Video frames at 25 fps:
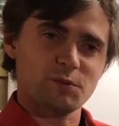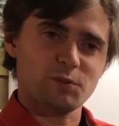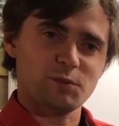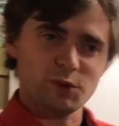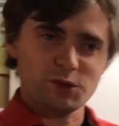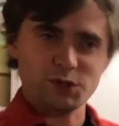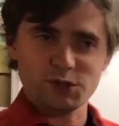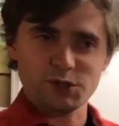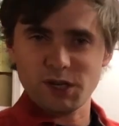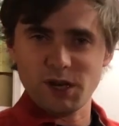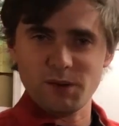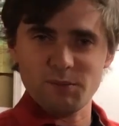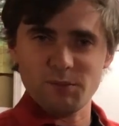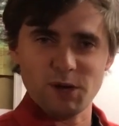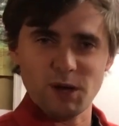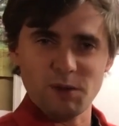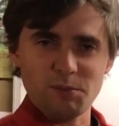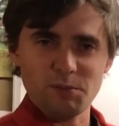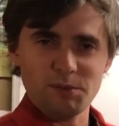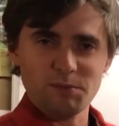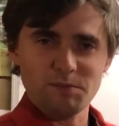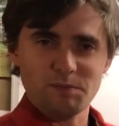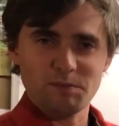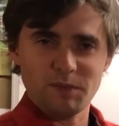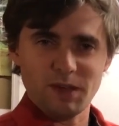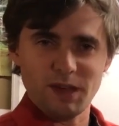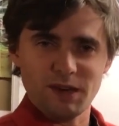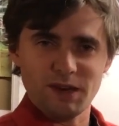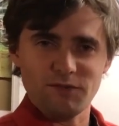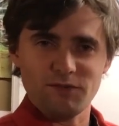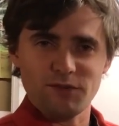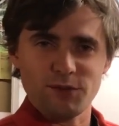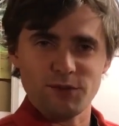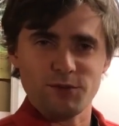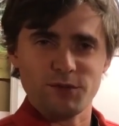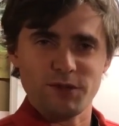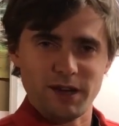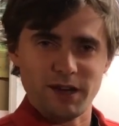which is coming up in a
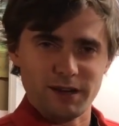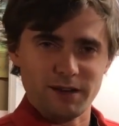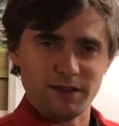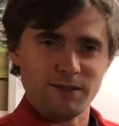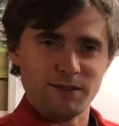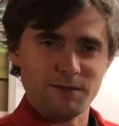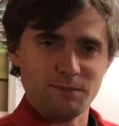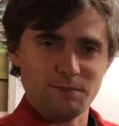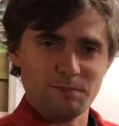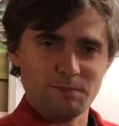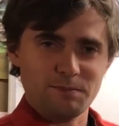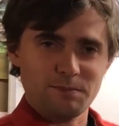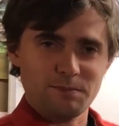few seconds.